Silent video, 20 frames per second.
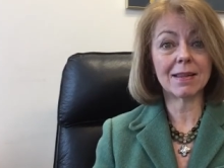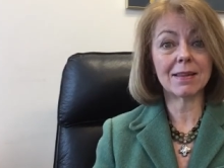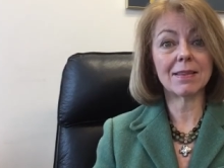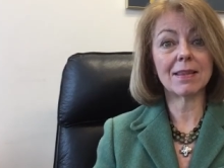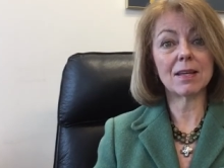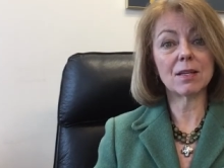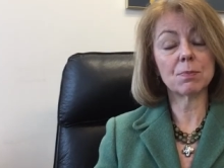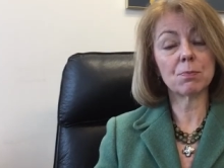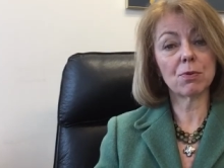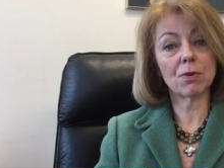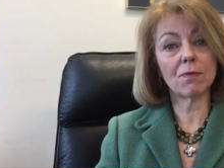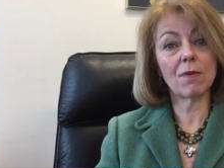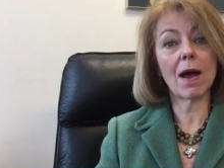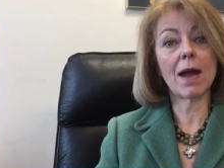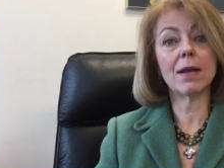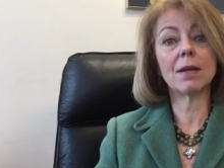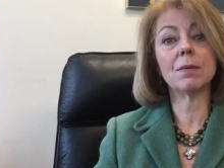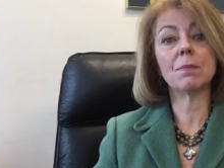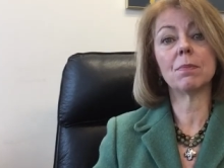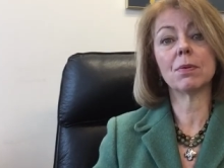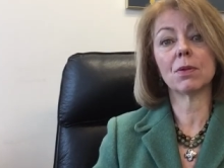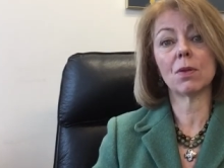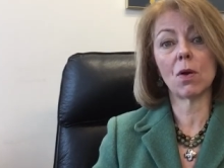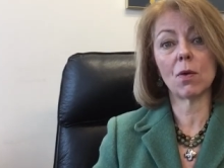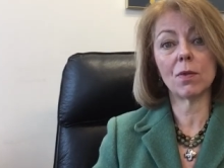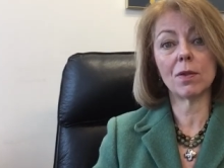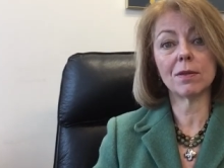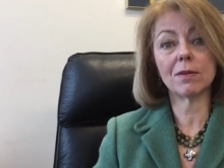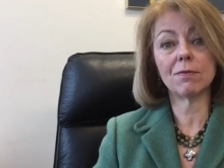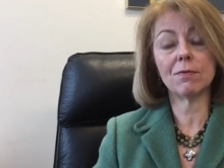that's provided below
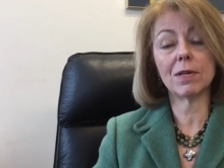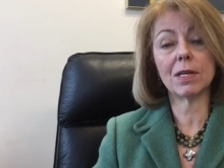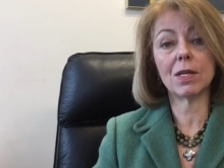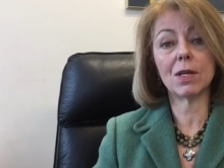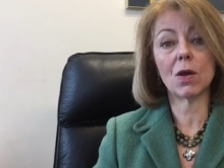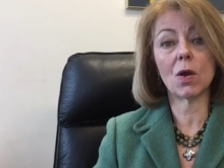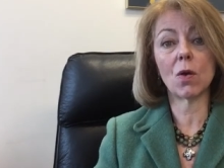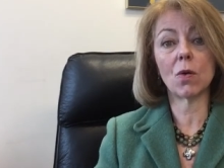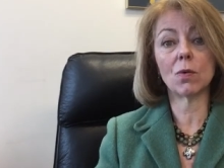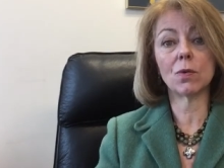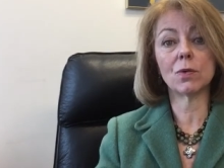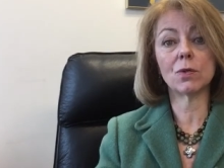this video